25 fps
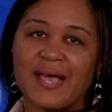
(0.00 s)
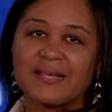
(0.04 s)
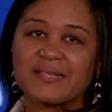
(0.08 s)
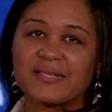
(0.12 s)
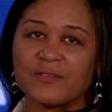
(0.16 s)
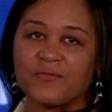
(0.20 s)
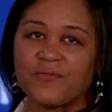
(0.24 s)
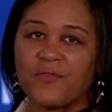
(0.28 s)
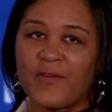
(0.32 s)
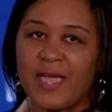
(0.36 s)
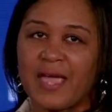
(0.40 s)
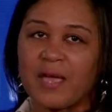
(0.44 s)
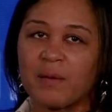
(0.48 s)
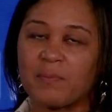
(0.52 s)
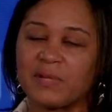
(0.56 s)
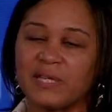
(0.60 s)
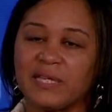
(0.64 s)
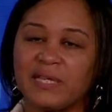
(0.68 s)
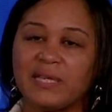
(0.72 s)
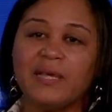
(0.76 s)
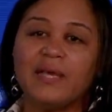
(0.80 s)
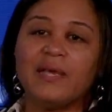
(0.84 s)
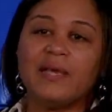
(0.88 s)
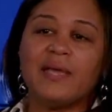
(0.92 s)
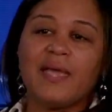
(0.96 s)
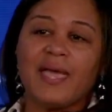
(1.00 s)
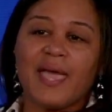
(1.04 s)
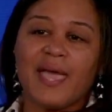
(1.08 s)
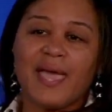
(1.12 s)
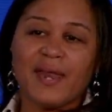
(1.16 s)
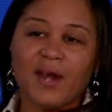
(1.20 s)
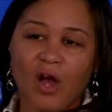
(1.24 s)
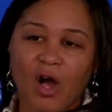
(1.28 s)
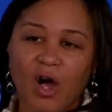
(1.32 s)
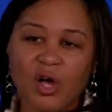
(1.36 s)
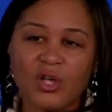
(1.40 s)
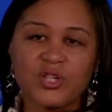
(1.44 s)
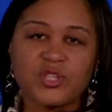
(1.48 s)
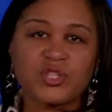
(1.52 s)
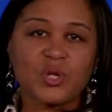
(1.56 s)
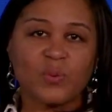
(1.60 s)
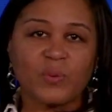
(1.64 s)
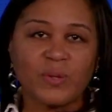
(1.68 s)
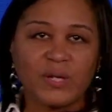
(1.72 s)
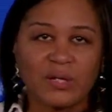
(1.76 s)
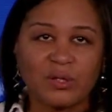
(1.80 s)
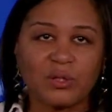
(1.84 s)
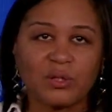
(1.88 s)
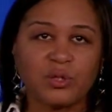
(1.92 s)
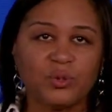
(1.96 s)
as a family and also
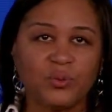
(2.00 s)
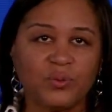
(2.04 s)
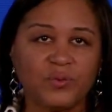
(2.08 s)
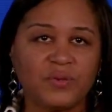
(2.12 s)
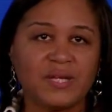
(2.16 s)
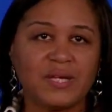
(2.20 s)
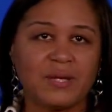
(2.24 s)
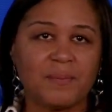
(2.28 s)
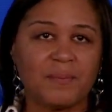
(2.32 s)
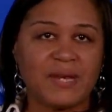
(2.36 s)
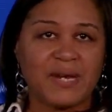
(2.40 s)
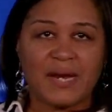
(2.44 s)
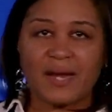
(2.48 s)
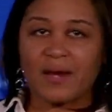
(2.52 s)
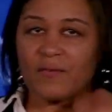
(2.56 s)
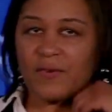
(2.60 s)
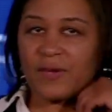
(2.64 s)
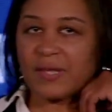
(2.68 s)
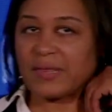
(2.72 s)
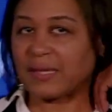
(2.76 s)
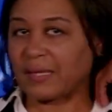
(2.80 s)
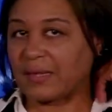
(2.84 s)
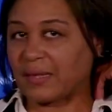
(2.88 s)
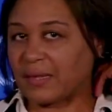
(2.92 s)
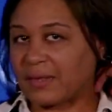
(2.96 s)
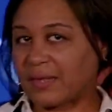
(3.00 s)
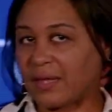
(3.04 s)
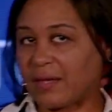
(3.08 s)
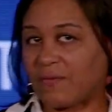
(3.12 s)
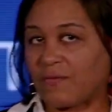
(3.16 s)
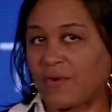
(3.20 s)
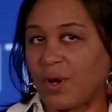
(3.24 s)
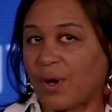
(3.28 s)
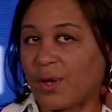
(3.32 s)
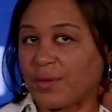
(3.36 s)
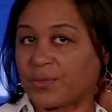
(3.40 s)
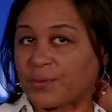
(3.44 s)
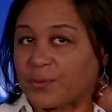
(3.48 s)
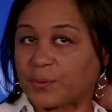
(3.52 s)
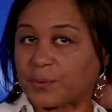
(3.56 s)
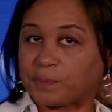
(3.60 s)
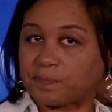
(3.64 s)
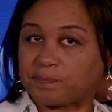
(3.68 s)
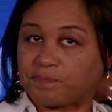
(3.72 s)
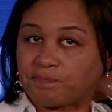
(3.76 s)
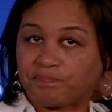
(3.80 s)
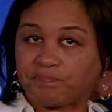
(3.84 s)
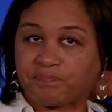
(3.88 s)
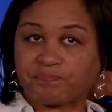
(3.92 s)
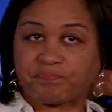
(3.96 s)
include them in everything that they've gone
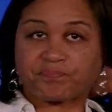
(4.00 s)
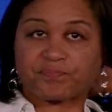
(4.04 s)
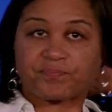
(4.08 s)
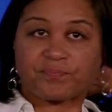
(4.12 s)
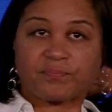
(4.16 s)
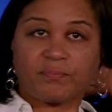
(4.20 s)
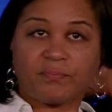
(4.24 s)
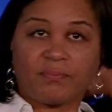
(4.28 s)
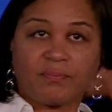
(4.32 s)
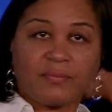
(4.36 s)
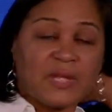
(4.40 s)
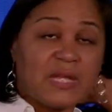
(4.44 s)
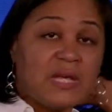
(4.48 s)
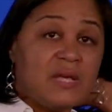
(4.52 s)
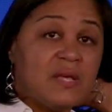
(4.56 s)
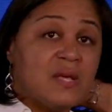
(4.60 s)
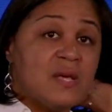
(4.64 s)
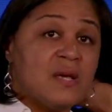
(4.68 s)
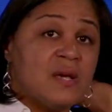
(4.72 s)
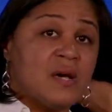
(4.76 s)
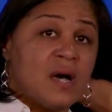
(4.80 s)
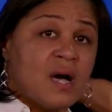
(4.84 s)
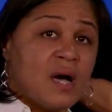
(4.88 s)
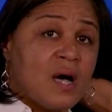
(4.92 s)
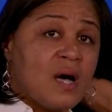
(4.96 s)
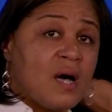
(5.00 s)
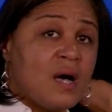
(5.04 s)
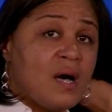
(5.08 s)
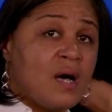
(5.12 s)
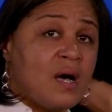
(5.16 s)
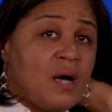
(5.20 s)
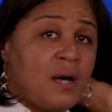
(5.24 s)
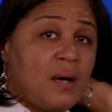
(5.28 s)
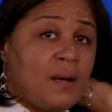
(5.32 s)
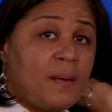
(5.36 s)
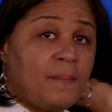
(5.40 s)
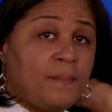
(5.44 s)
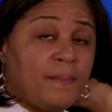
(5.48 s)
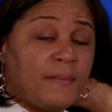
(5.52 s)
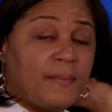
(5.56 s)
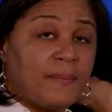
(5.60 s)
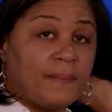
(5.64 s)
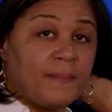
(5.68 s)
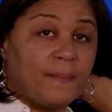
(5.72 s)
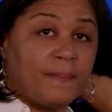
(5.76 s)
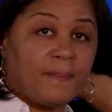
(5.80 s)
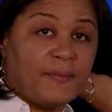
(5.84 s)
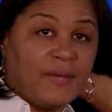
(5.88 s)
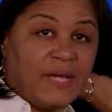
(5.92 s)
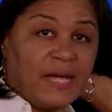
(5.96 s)
through. Um,
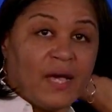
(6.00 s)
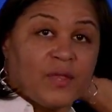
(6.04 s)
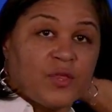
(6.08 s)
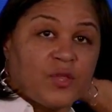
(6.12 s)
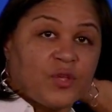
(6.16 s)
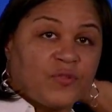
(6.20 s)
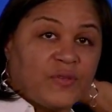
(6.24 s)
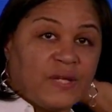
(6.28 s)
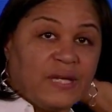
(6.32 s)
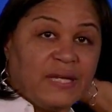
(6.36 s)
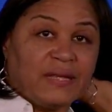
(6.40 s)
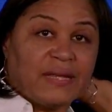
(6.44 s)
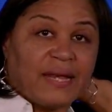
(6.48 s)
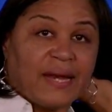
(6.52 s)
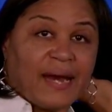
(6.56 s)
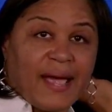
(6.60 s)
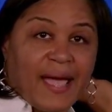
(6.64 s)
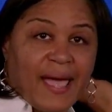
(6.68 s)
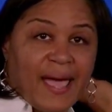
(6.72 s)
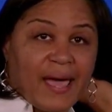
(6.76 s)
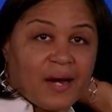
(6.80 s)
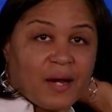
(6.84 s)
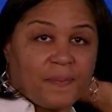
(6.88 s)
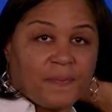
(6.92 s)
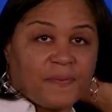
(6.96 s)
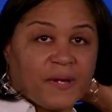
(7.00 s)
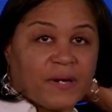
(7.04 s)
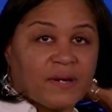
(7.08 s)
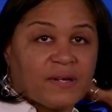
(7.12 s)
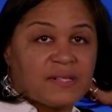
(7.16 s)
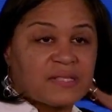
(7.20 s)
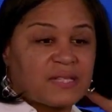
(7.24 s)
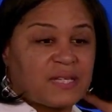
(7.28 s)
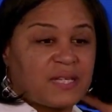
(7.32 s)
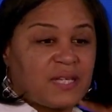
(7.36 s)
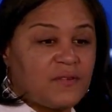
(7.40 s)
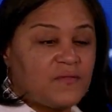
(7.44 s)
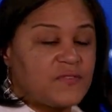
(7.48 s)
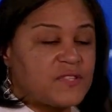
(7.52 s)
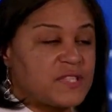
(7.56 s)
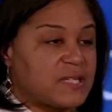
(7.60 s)
the other thing that I had up there is give